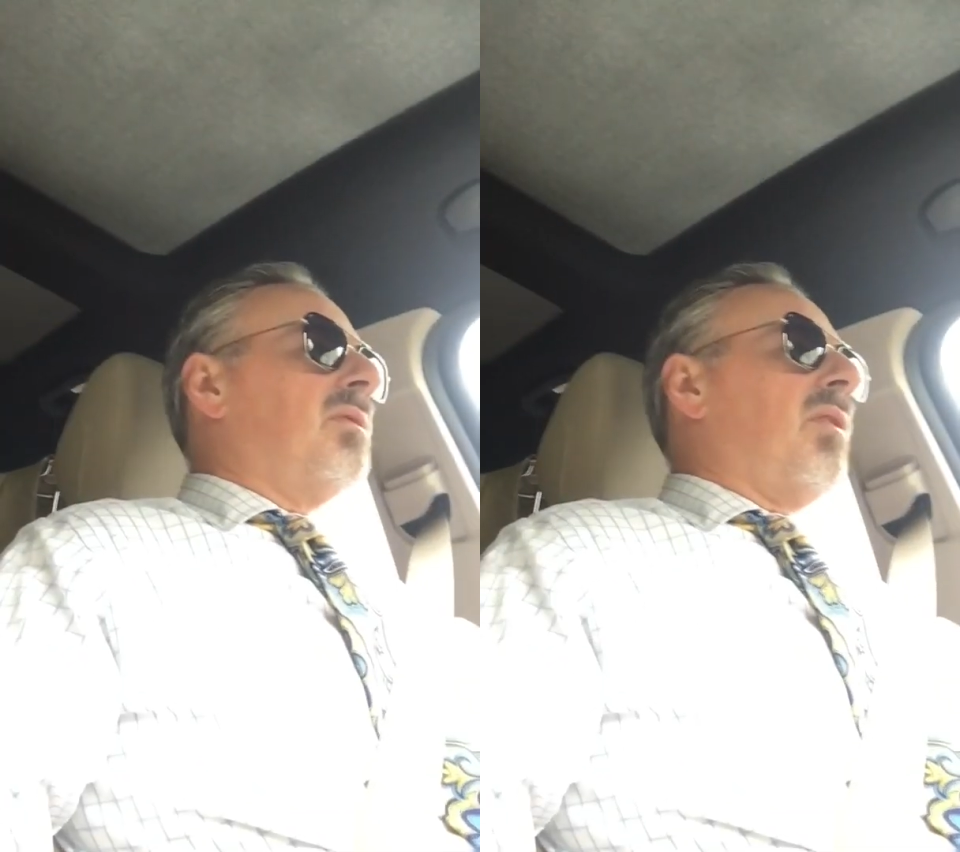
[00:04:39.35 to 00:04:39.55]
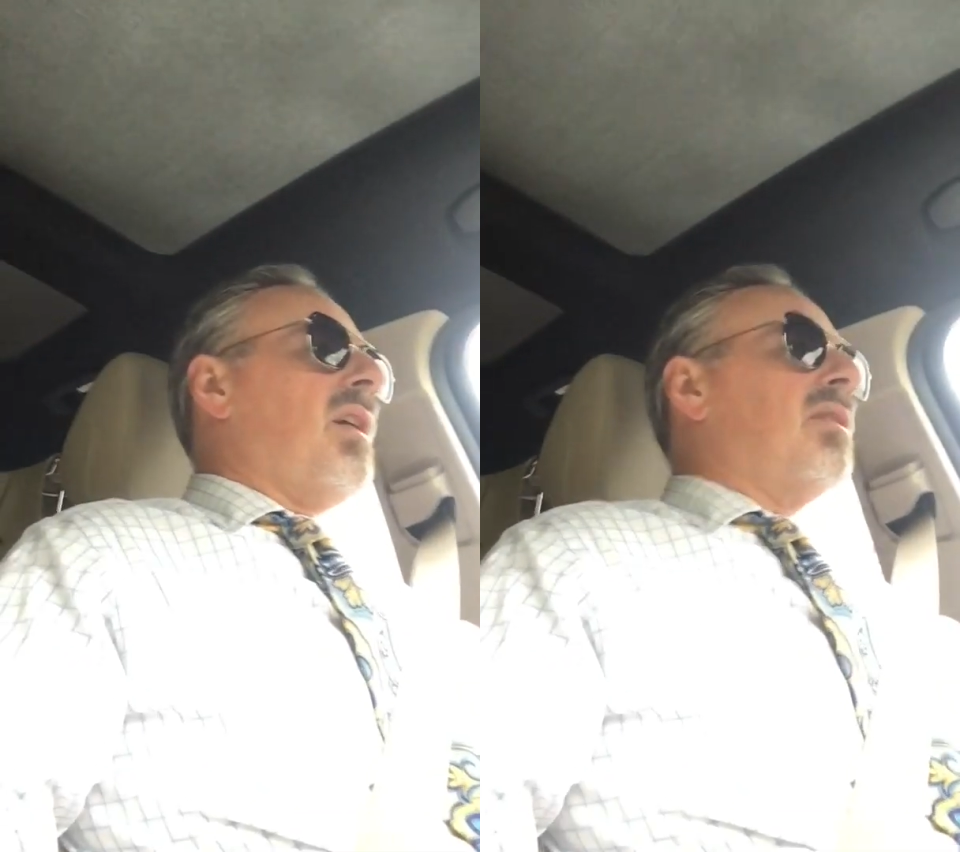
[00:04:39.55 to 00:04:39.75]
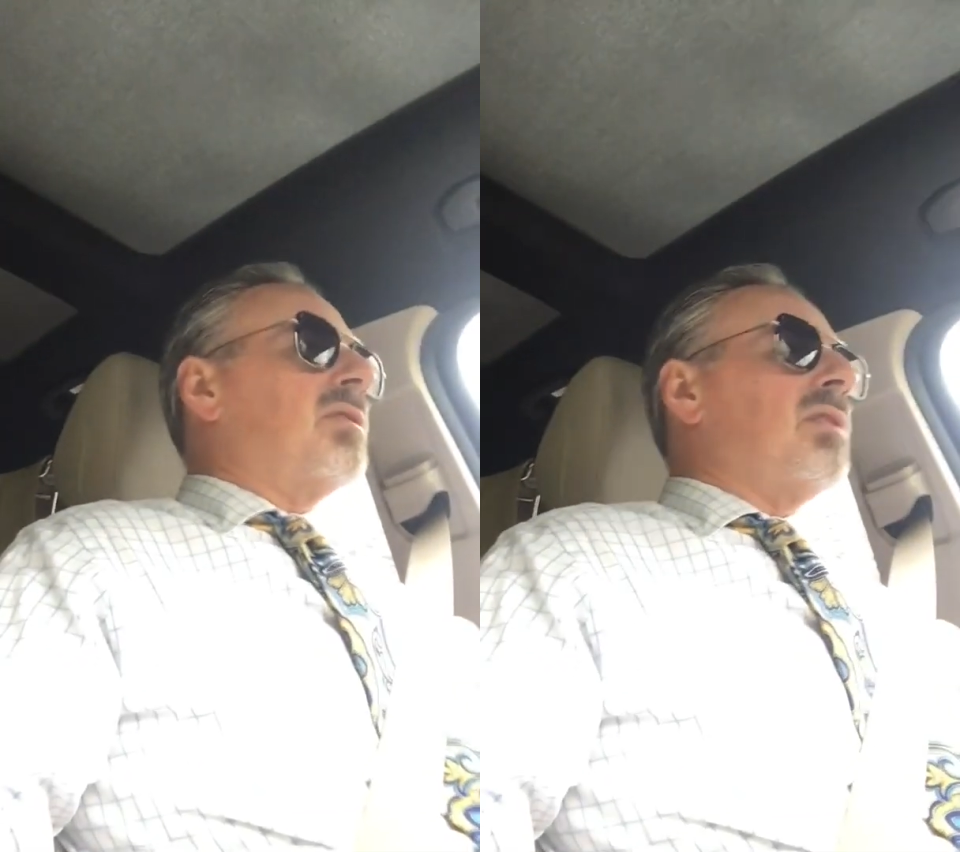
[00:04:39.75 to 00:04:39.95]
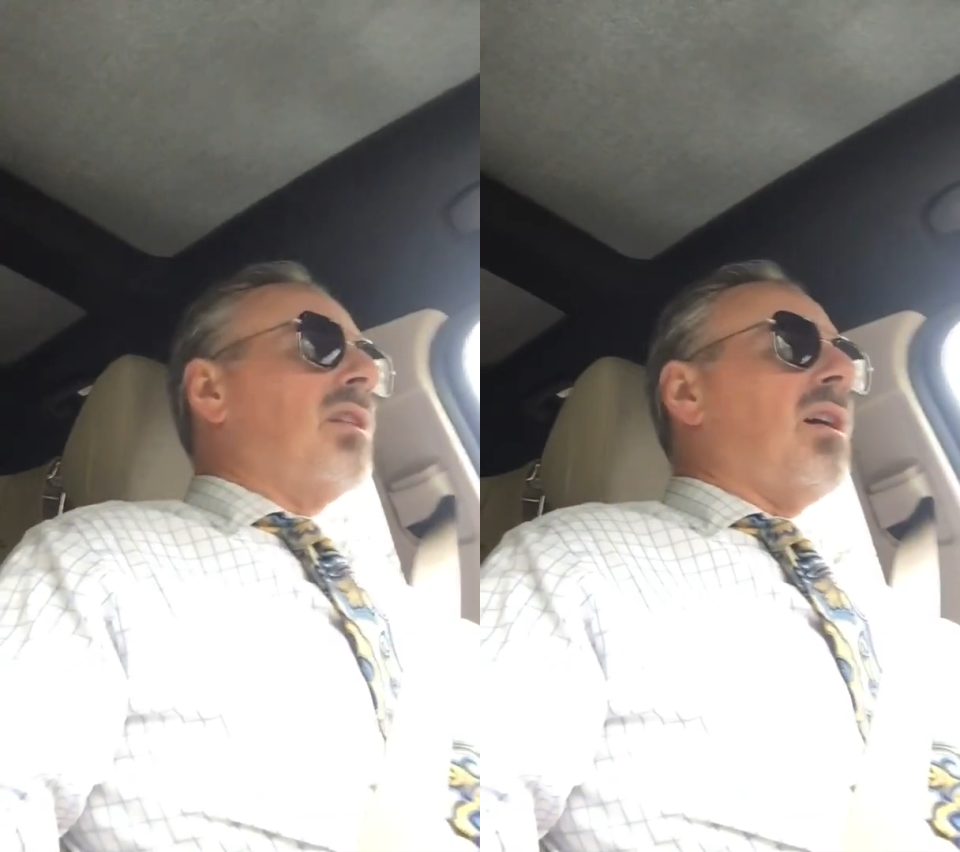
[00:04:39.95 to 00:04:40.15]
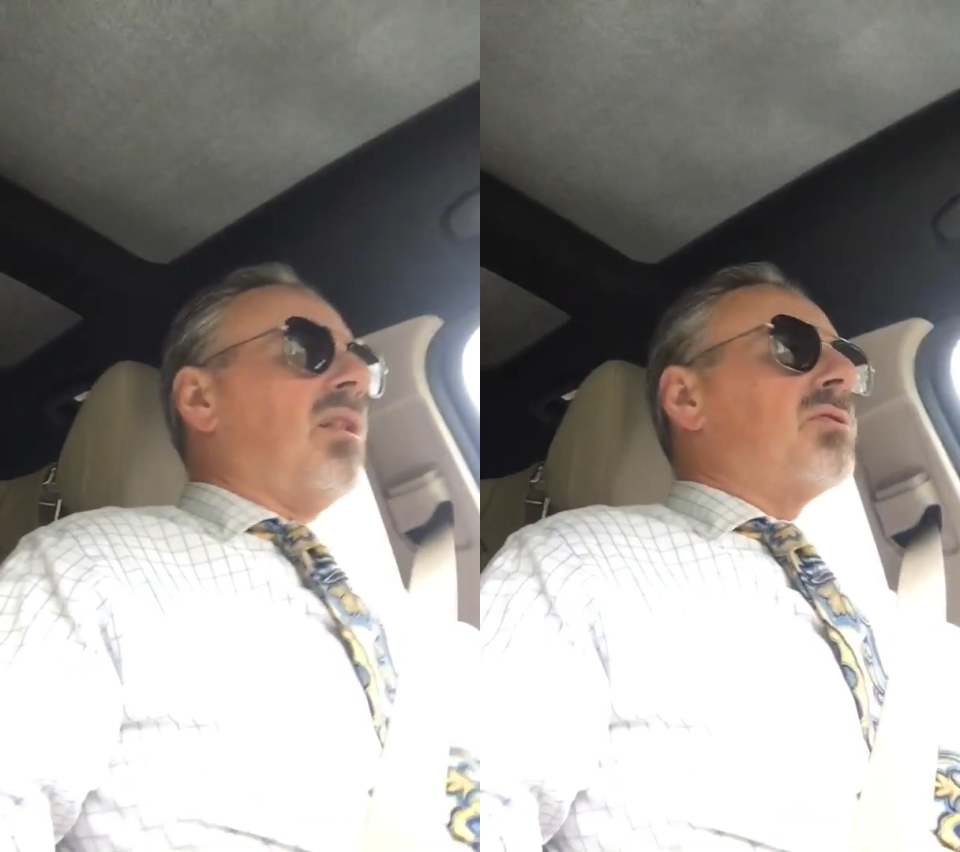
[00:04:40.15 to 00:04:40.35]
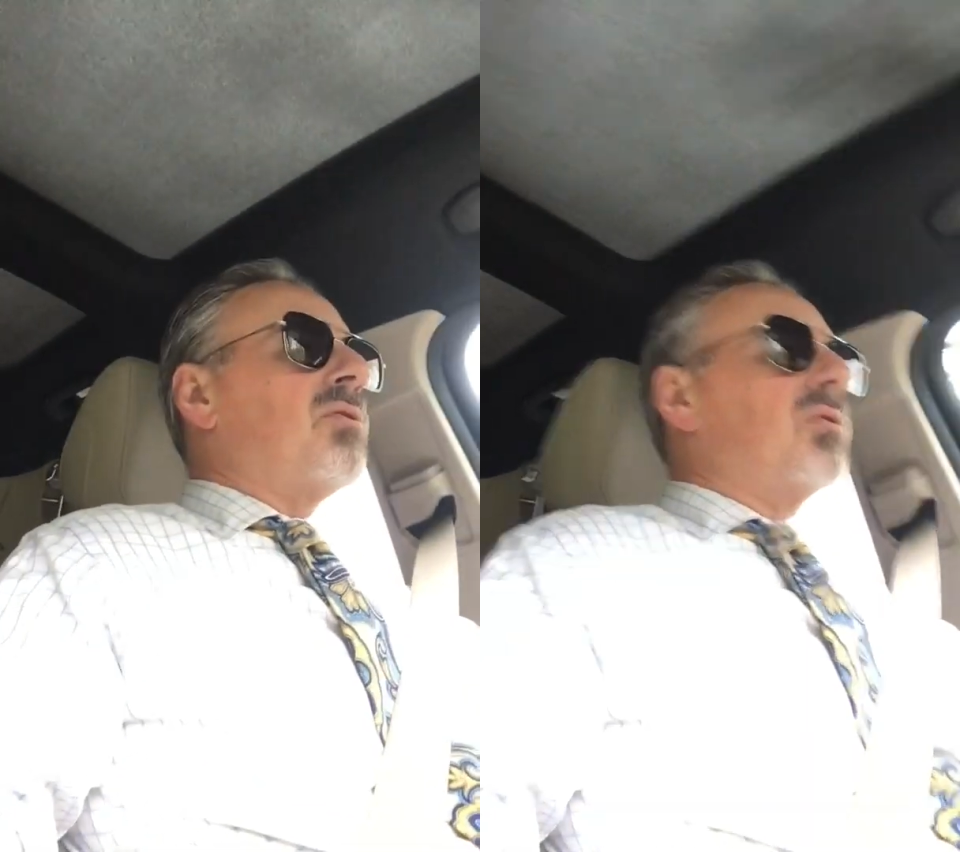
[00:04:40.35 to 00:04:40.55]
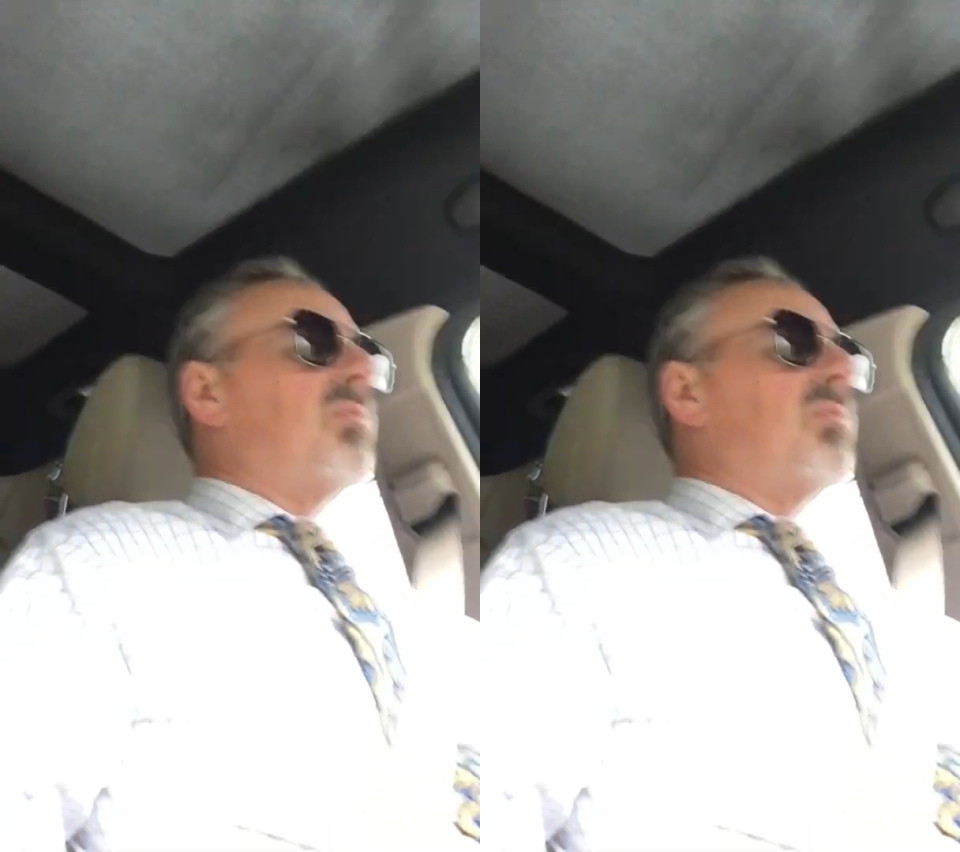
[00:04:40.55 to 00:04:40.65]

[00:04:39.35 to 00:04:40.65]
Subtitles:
$1,000, so it's